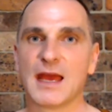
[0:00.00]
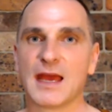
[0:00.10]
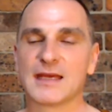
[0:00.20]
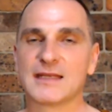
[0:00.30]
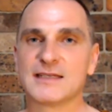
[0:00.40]

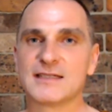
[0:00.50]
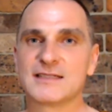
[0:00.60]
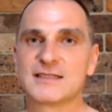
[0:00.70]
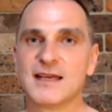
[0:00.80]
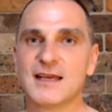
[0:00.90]
And
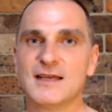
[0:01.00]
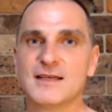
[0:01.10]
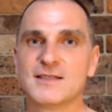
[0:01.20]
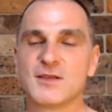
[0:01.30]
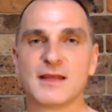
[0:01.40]

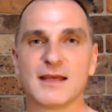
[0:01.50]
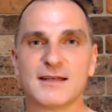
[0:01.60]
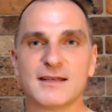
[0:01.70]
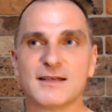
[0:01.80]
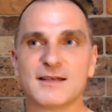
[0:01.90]
so
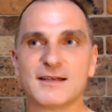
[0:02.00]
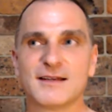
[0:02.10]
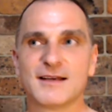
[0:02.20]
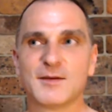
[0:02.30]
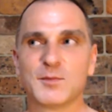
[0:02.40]
then,
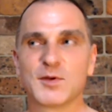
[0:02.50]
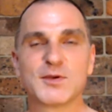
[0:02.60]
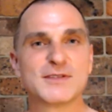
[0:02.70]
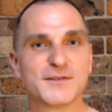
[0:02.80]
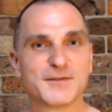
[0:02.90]

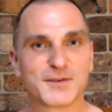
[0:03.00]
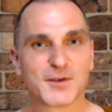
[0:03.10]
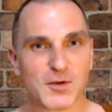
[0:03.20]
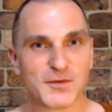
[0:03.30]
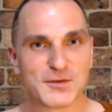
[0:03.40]
because of
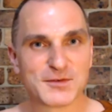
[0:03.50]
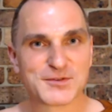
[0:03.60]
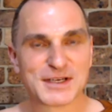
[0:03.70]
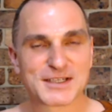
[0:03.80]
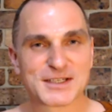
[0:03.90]
COVID
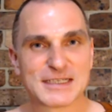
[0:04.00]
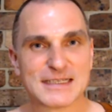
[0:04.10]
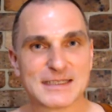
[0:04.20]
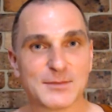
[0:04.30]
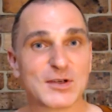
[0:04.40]

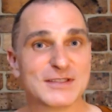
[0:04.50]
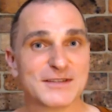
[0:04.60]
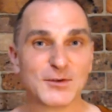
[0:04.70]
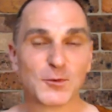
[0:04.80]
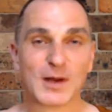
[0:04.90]
restrictions and because of
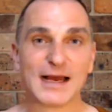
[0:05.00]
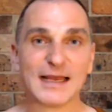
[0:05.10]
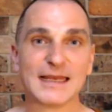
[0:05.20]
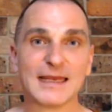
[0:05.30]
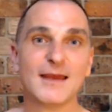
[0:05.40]

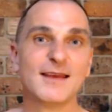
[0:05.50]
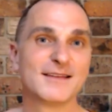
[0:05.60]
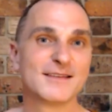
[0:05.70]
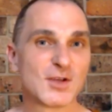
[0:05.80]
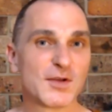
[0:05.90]
Diwali,
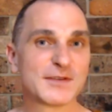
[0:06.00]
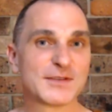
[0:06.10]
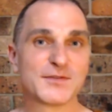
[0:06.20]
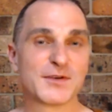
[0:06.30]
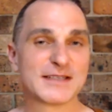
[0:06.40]
service
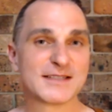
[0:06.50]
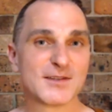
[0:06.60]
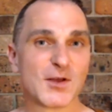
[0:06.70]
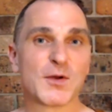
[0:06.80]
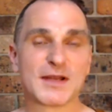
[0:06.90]
was very
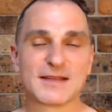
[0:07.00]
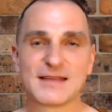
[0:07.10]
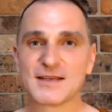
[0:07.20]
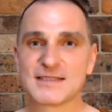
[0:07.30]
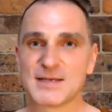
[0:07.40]
slow. And I
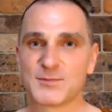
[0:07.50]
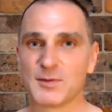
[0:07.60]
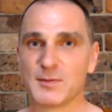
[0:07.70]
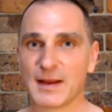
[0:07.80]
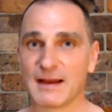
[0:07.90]
think I was there
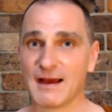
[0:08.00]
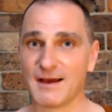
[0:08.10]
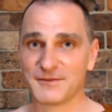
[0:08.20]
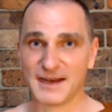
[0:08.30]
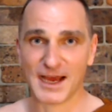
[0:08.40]
probably about
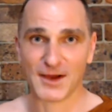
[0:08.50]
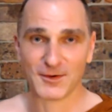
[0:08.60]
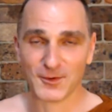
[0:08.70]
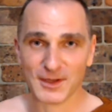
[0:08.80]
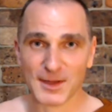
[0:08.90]
half an hour
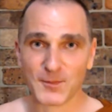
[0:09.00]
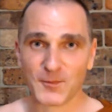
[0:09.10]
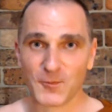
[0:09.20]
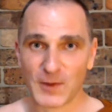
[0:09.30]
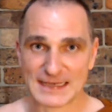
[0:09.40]
all up
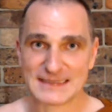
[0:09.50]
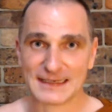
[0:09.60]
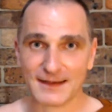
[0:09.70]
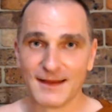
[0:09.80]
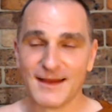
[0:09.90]

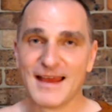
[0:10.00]
waiting